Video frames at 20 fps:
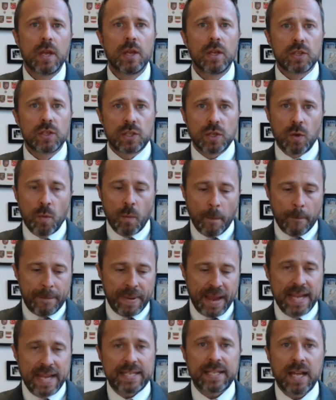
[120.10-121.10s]
So
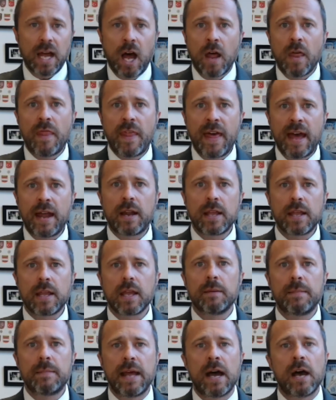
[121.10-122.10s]
based on that
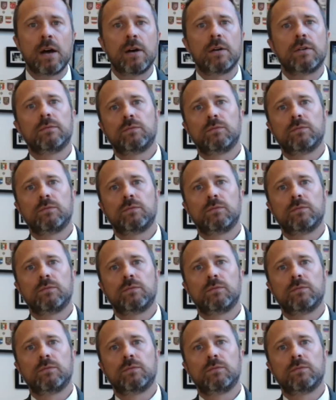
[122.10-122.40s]
income now,